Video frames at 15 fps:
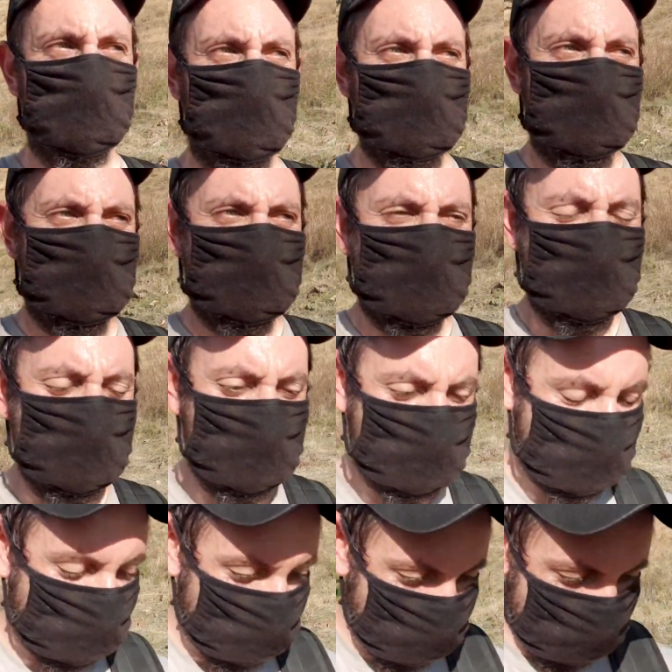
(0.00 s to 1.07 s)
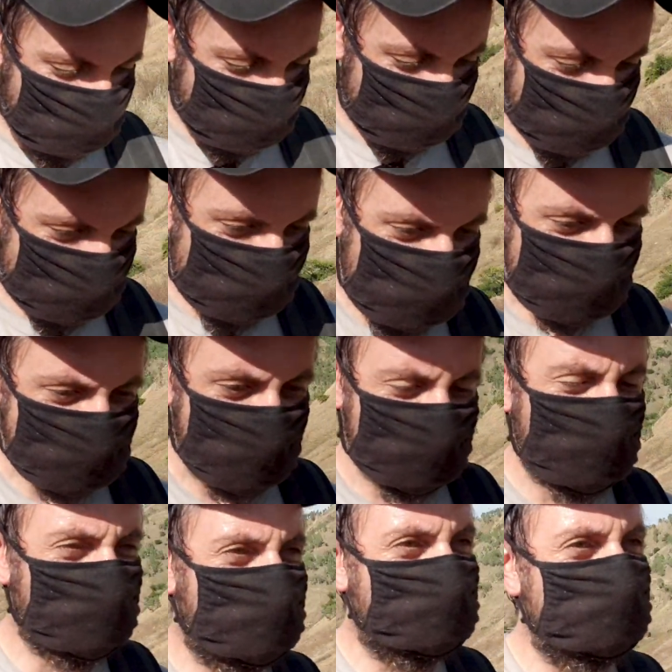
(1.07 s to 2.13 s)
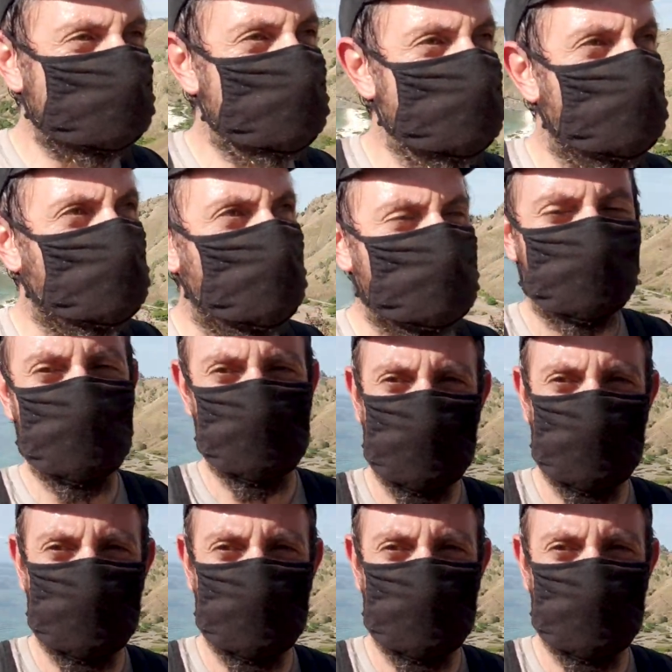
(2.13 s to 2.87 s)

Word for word: But uh, yeah, so definitely more